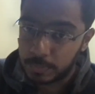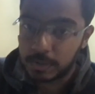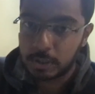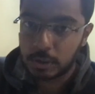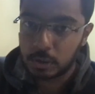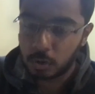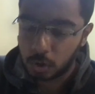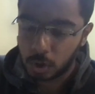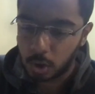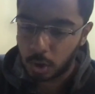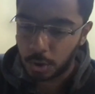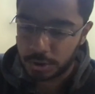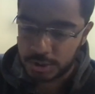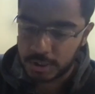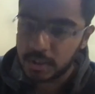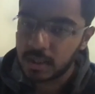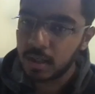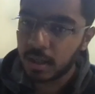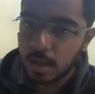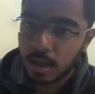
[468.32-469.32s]
with your
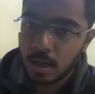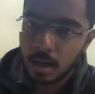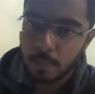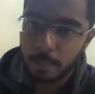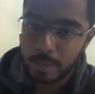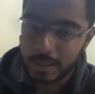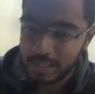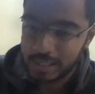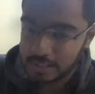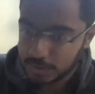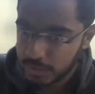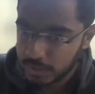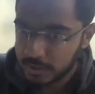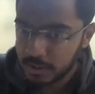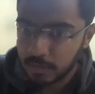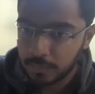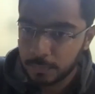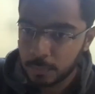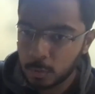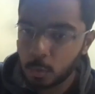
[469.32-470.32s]
logic. But I'll just
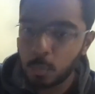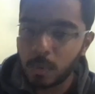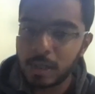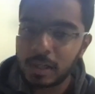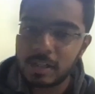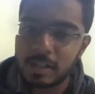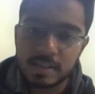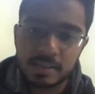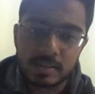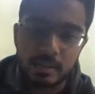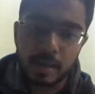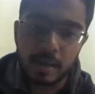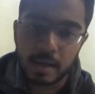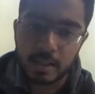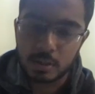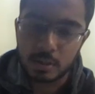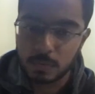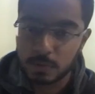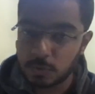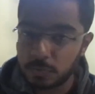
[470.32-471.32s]
give you one test
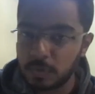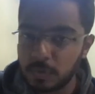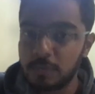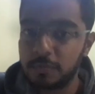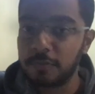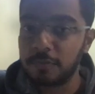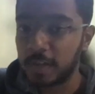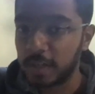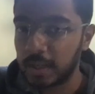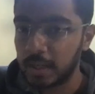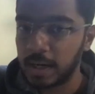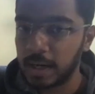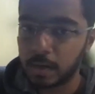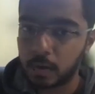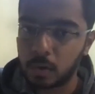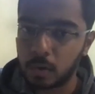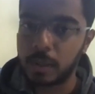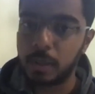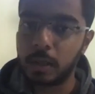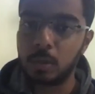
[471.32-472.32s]
case which will fail
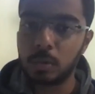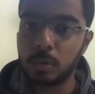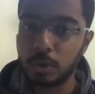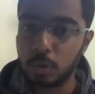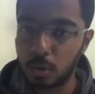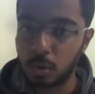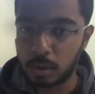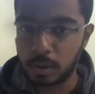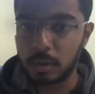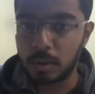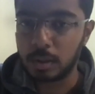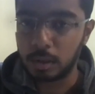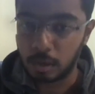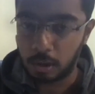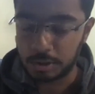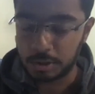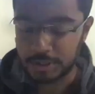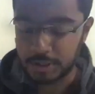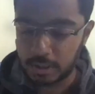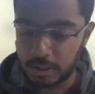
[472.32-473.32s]
according to your
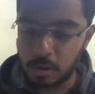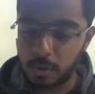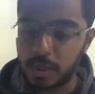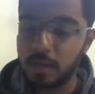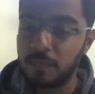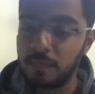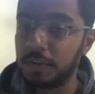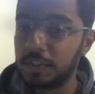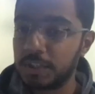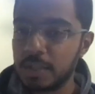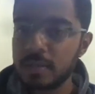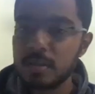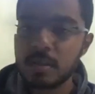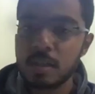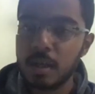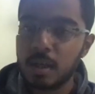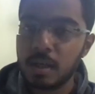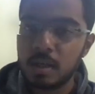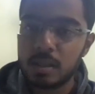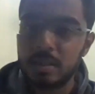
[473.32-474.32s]
logic, okay? Which is
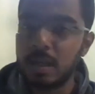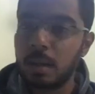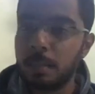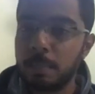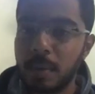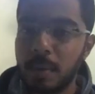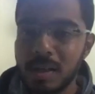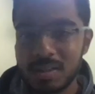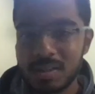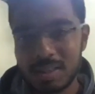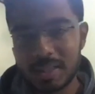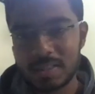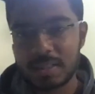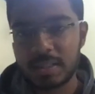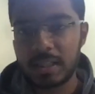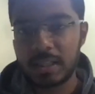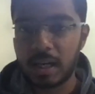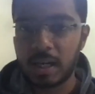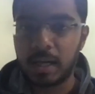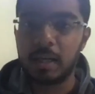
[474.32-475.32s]
number
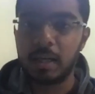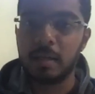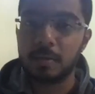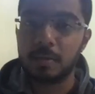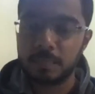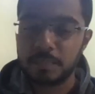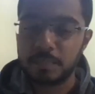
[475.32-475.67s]
69.